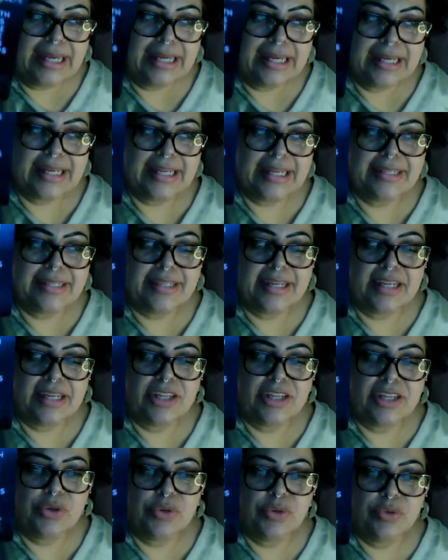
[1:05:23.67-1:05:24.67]

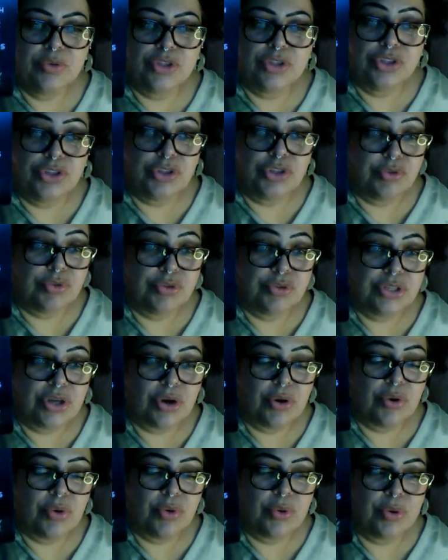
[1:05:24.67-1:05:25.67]
continue to do
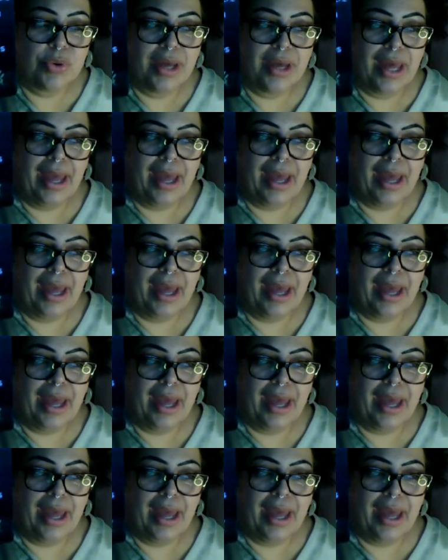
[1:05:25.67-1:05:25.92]
so,